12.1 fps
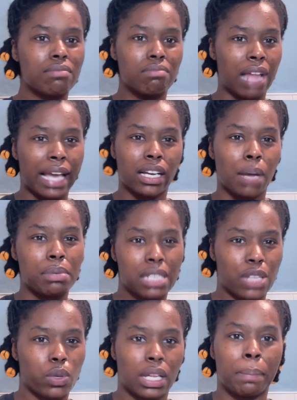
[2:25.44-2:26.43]
like
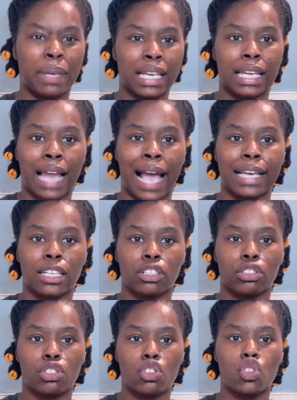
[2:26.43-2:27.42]
obsessed with it being like
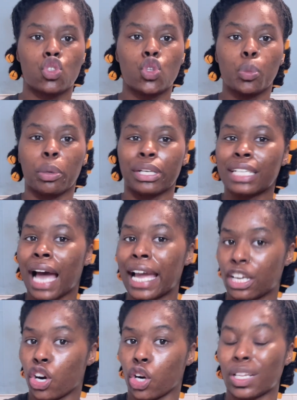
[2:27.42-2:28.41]
super
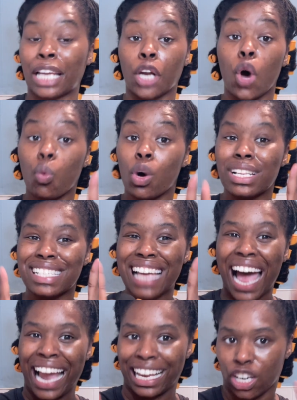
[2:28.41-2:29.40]
tight curl. I don't want
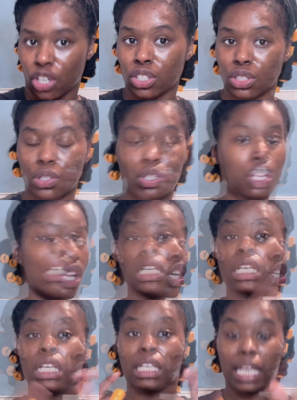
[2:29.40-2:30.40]
tight curls.
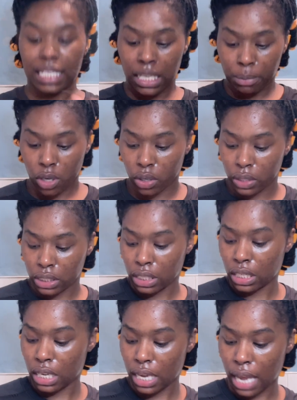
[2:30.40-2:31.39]
Let's keep
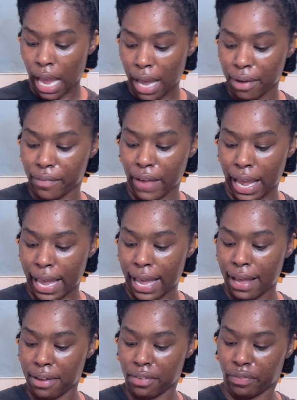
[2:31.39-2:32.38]
going. I
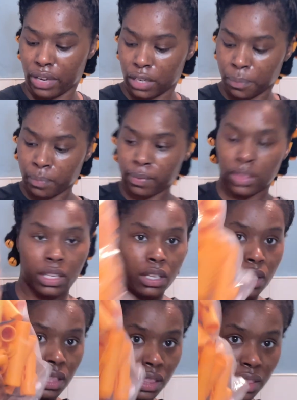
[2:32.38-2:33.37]

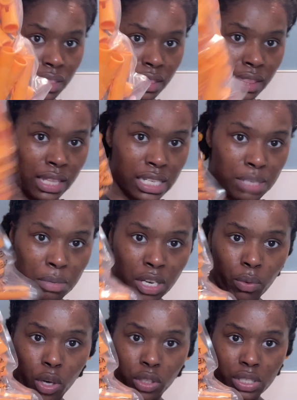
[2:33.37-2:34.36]
have this
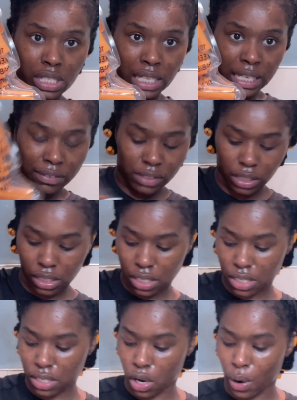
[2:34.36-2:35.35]
many rollers
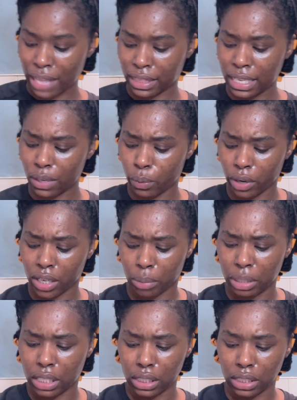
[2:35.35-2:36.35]
left. So I think we're
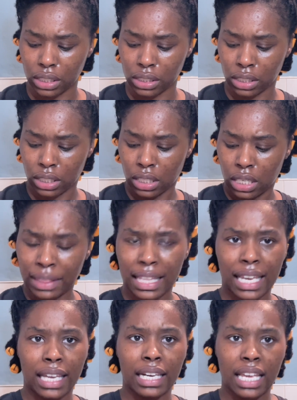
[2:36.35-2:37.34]
gonna be good. And
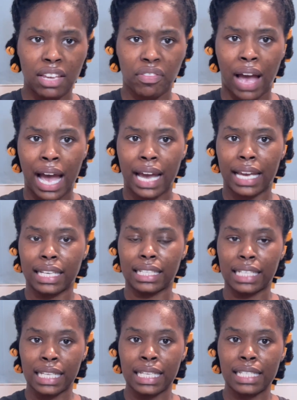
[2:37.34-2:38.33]
then if I
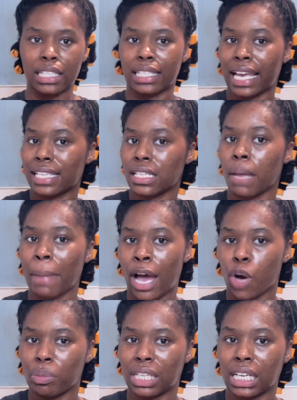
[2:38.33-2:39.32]
need to take some
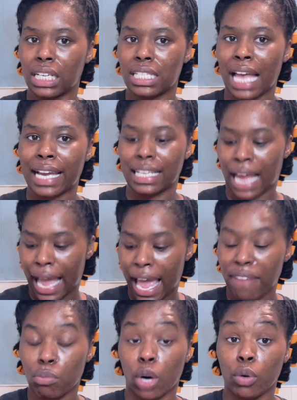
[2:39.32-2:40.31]
out because I
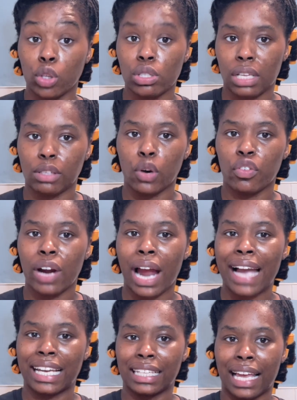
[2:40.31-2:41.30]
have more rollers left over,
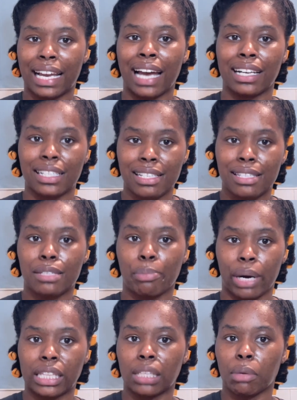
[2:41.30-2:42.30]
I can like kind of
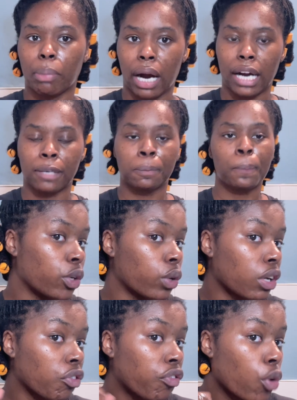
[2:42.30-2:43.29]
spread them apart. I'm
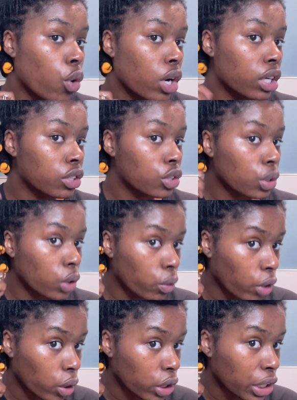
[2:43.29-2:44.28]
doing 4 to a
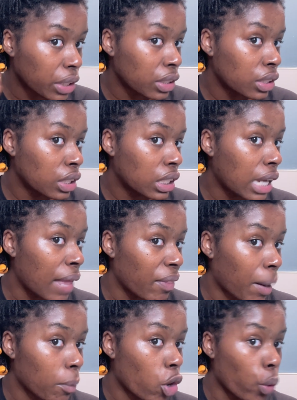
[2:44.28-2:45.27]
roller, and
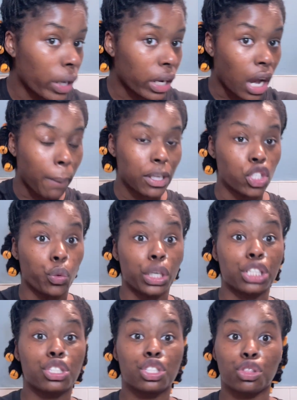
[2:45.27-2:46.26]
then I'm going up and
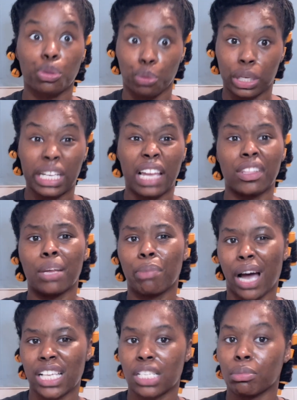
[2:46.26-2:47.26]
doing 3 and then
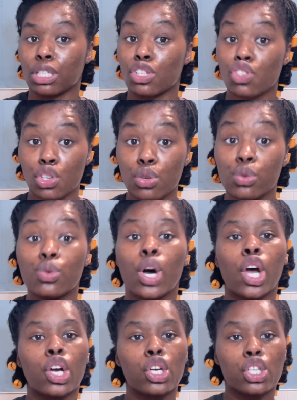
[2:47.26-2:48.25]
possibly 2
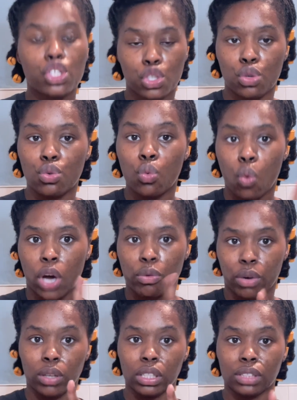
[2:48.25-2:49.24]
to 1
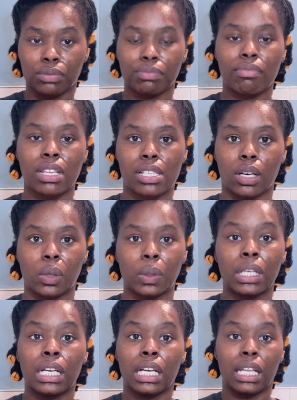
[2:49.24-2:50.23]
roller.
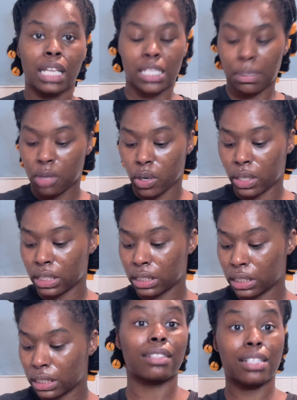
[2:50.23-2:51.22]
So let's keep going.
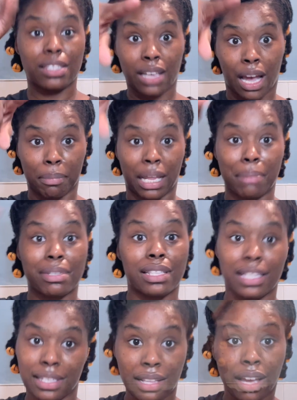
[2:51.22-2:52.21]
Time lapse
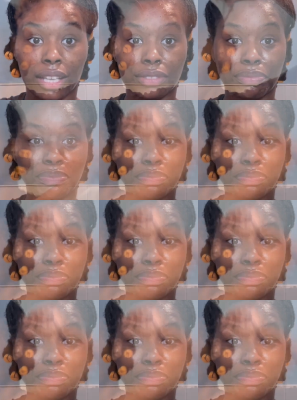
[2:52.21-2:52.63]
this thing.